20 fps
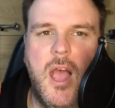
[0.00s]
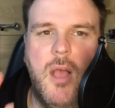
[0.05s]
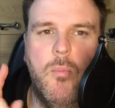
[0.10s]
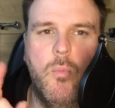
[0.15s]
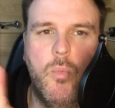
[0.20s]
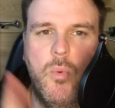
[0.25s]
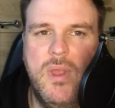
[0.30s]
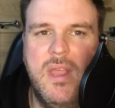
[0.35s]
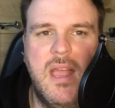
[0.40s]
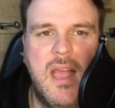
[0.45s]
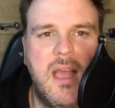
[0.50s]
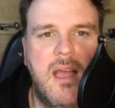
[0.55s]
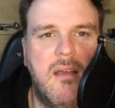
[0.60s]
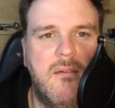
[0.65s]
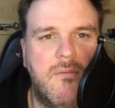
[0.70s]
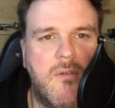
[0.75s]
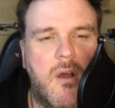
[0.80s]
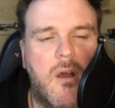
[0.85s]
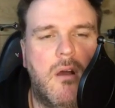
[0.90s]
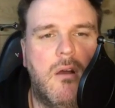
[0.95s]
we
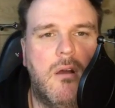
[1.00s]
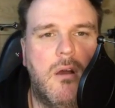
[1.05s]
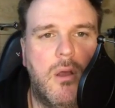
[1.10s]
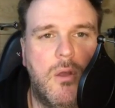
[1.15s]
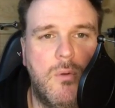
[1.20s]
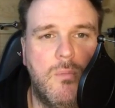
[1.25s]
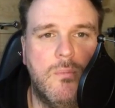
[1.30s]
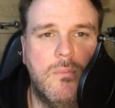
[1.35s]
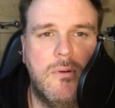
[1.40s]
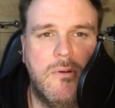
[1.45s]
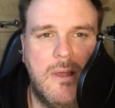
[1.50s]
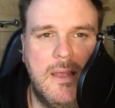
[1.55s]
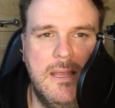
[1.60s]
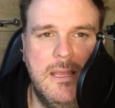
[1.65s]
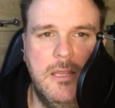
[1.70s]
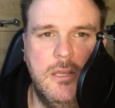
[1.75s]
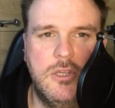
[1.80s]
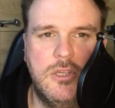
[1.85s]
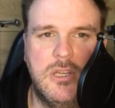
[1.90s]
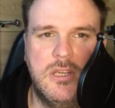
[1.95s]
have our own
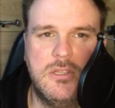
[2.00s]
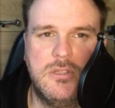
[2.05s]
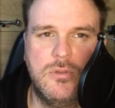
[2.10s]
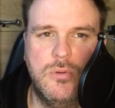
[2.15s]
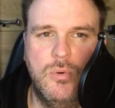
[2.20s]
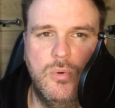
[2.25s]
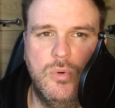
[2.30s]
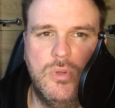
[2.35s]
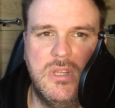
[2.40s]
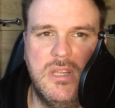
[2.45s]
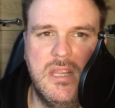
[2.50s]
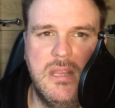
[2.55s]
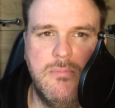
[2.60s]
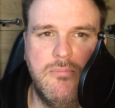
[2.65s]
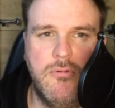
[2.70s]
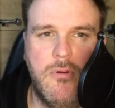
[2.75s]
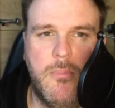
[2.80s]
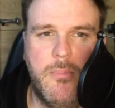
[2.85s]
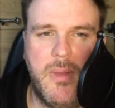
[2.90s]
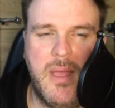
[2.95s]
page. It's called the
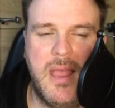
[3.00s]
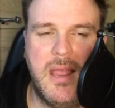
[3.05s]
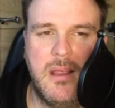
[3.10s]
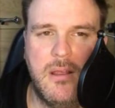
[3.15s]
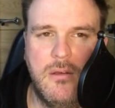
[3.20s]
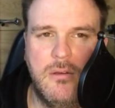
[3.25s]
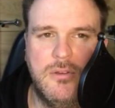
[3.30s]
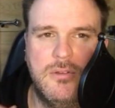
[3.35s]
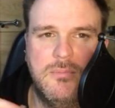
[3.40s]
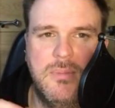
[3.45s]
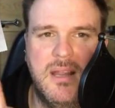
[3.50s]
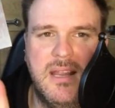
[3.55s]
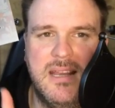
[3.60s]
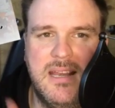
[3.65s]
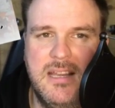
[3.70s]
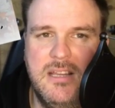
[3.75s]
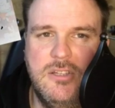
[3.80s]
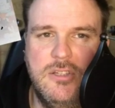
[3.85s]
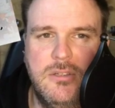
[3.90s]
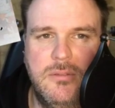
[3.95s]
Prop and Cosplay
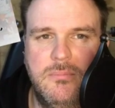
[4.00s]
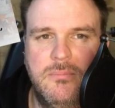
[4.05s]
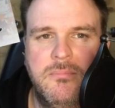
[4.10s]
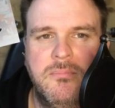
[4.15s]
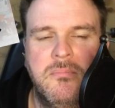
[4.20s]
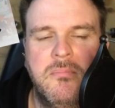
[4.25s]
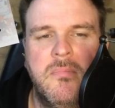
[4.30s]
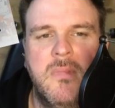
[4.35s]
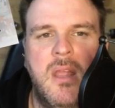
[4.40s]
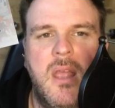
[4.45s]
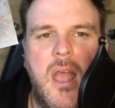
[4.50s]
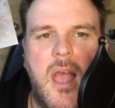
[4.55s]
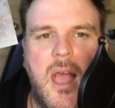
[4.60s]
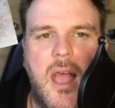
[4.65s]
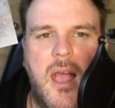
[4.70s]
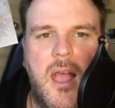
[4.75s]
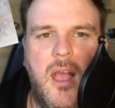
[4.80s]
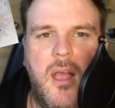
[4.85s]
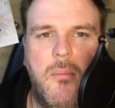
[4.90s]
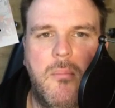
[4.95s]
Nation.
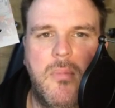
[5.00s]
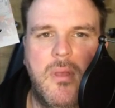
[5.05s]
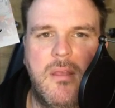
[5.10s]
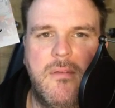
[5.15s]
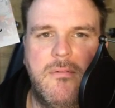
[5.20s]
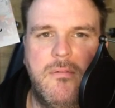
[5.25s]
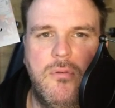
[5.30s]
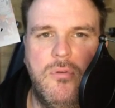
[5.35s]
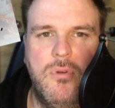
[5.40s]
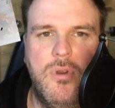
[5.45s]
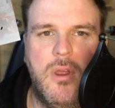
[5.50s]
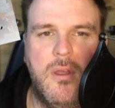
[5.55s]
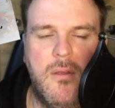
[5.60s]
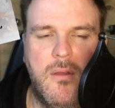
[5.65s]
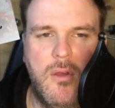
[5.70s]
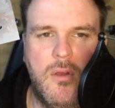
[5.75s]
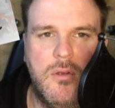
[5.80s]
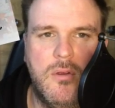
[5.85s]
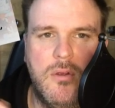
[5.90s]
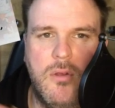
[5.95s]
If you'd
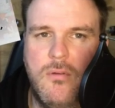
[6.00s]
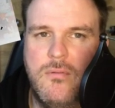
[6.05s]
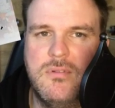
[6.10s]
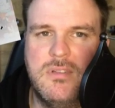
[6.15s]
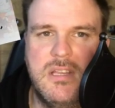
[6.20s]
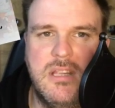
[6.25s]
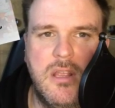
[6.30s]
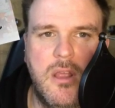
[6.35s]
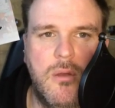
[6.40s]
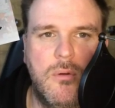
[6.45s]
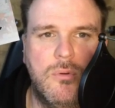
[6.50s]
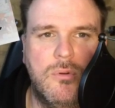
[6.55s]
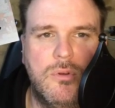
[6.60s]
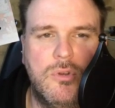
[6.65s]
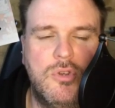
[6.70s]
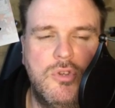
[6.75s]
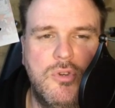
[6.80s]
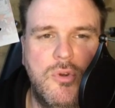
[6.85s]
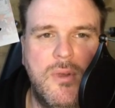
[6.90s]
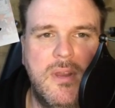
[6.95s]
obviously go
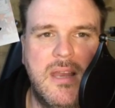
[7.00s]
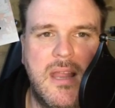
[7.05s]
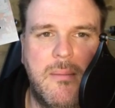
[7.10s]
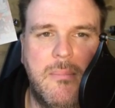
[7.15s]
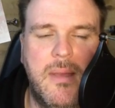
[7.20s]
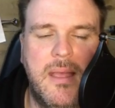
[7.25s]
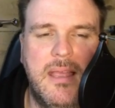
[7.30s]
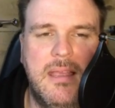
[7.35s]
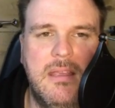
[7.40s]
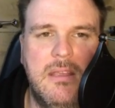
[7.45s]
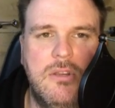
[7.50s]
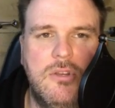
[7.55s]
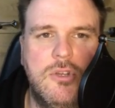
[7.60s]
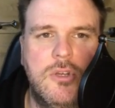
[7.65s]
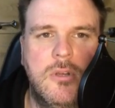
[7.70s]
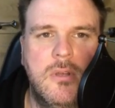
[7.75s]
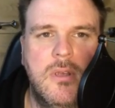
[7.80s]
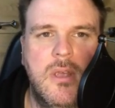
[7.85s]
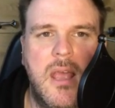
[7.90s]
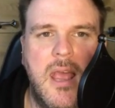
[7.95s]
and join that
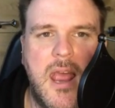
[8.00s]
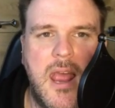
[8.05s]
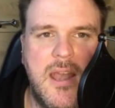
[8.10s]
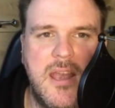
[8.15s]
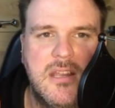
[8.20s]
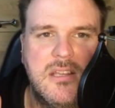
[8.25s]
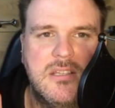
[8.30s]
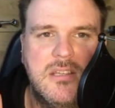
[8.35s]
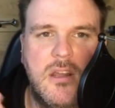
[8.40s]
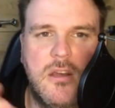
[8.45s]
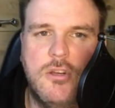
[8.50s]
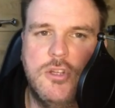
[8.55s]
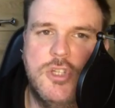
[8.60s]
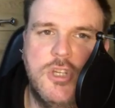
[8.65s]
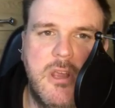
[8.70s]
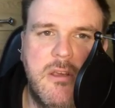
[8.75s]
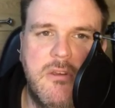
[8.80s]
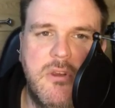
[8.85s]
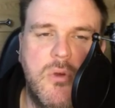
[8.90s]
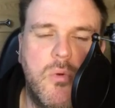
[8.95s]
page and then start sharing your